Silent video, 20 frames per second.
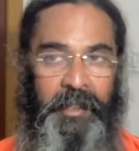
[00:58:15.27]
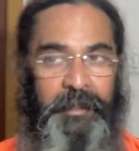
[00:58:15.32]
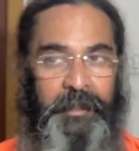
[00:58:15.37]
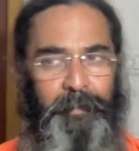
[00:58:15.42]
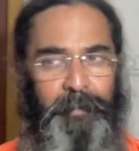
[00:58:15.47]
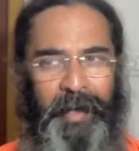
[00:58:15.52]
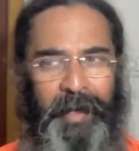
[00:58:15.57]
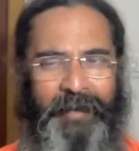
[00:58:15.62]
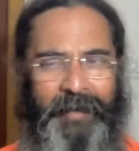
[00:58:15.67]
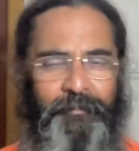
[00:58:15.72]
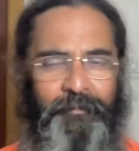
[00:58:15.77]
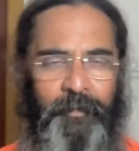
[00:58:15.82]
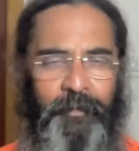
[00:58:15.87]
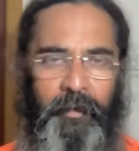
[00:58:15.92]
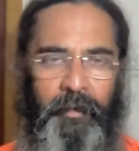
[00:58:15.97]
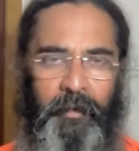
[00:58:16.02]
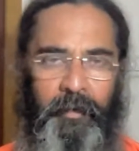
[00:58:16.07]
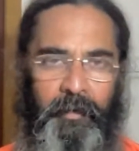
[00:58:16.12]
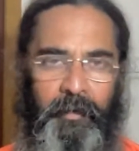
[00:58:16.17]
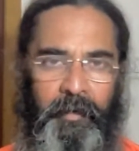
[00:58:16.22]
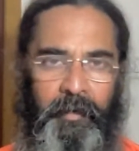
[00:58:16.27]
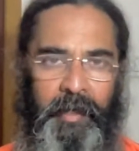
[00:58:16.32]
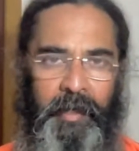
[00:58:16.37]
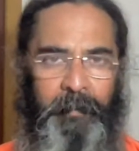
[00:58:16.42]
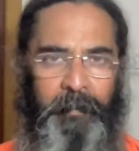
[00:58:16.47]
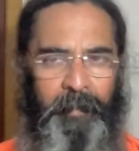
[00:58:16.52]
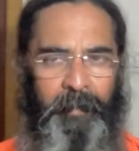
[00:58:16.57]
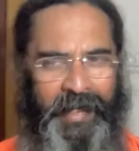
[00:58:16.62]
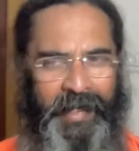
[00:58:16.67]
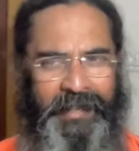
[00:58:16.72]
He's playful.
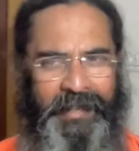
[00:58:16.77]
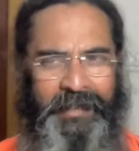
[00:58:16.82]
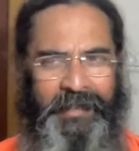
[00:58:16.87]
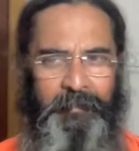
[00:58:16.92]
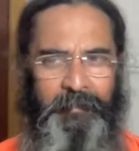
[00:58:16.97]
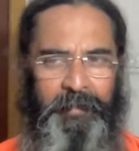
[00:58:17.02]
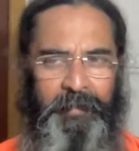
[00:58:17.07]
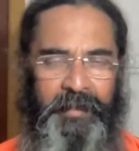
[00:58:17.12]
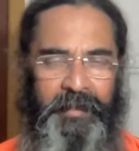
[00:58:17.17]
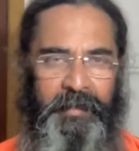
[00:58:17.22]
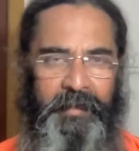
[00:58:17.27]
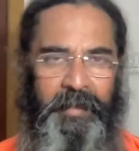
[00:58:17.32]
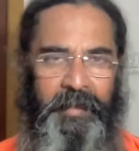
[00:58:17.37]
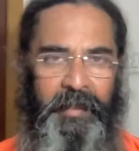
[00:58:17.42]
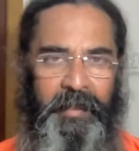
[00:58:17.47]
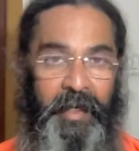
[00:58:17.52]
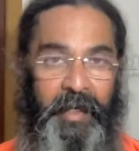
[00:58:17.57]
He participates in it.